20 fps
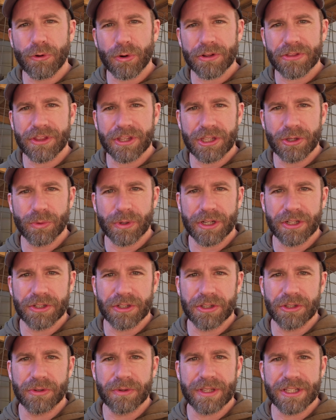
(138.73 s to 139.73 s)
fourth thing you want to
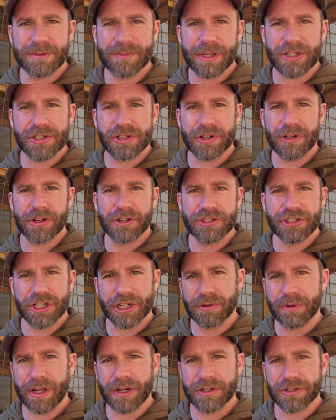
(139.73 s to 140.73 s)
do is make sure your
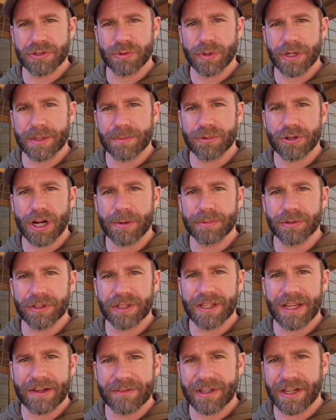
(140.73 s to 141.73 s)
generators are working
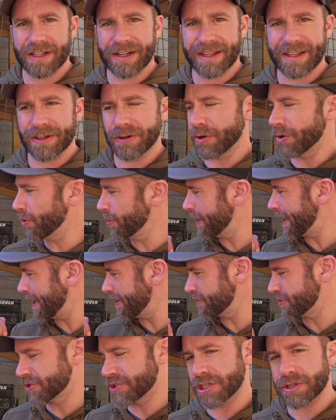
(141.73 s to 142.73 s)
properly. I've got a whole
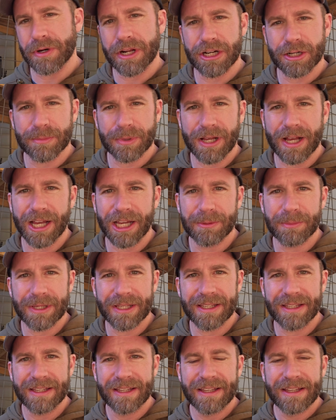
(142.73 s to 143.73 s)
house generator behind
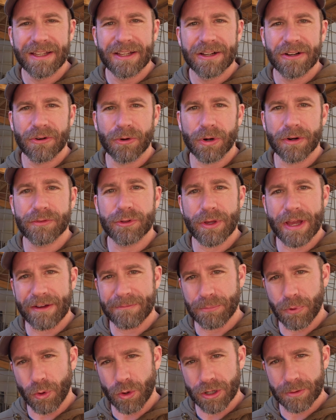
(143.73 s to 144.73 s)
me, or if you
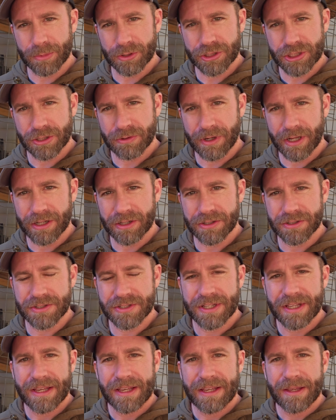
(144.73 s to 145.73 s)
have portable
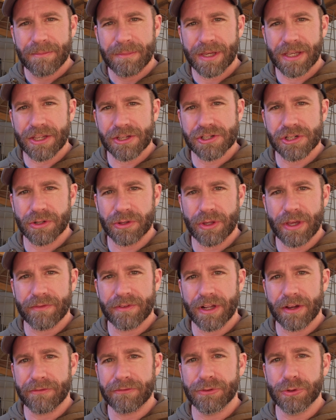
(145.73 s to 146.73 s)
generators, making sure that you have
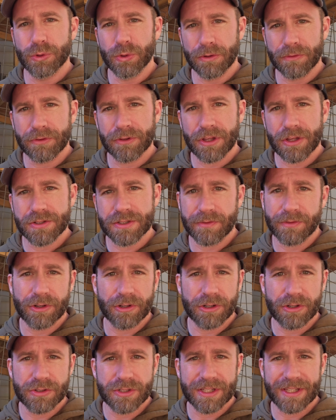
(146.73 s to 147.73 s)
enough fuel for those if
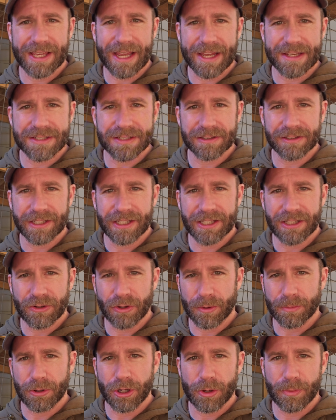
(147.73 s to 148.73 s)
you're using gasoline
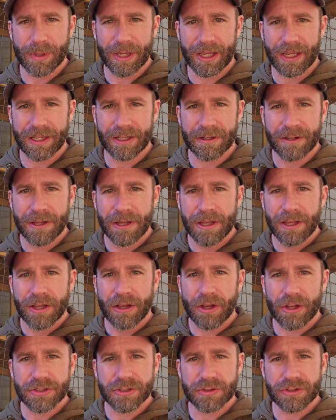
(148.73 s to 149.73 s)
or propane.
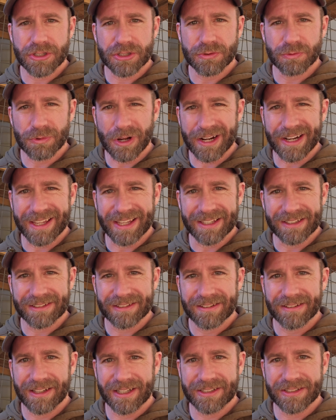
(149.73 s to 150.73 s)
Also just running
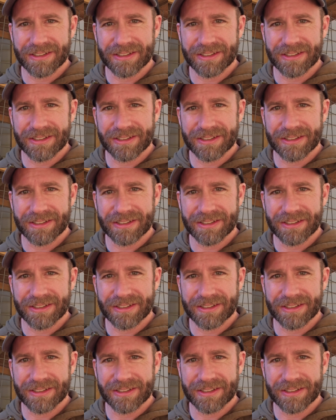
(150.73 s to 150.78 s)
it,